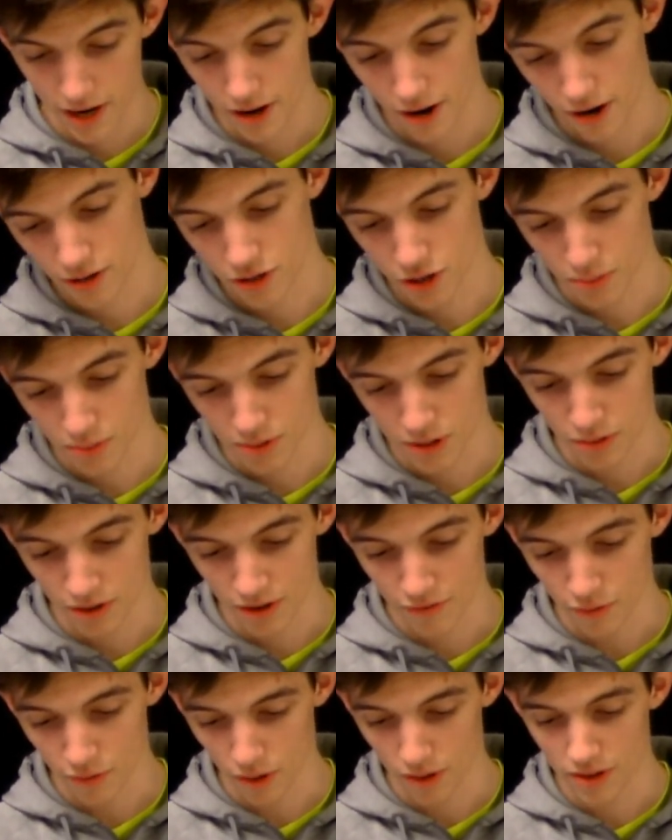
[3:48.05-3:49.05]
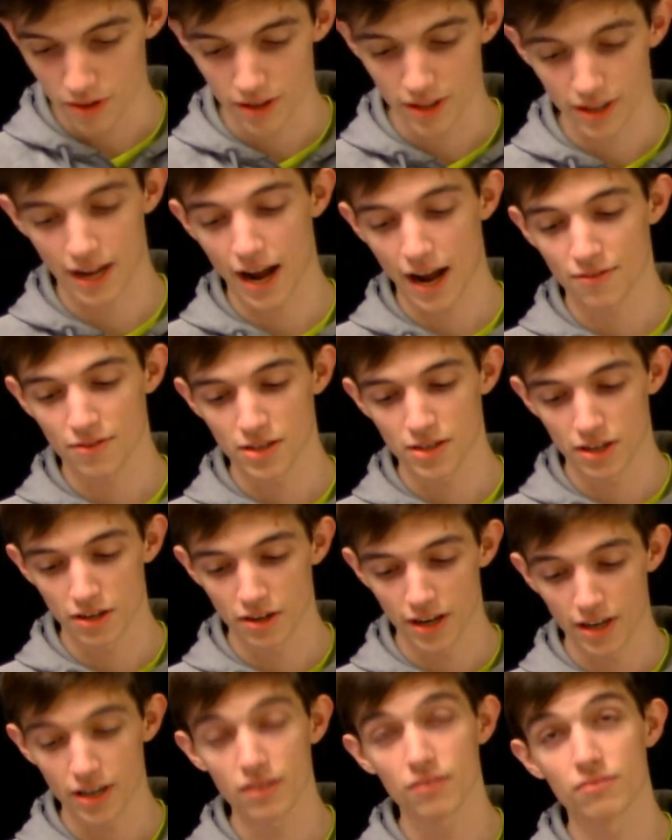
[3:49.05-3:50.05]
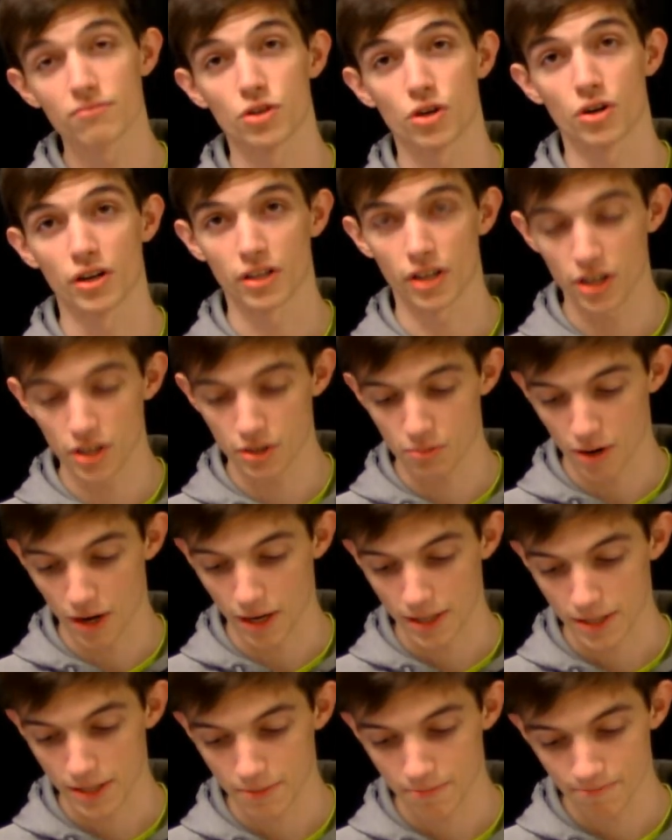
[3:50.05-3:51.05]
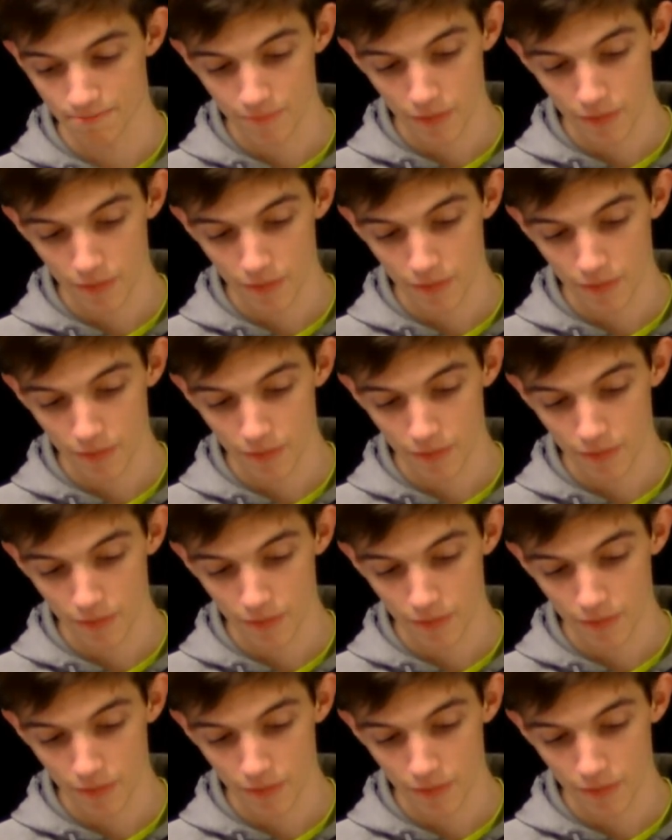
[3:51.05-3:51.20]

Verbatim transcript: October 24th in the cafeteria during lunch breaks.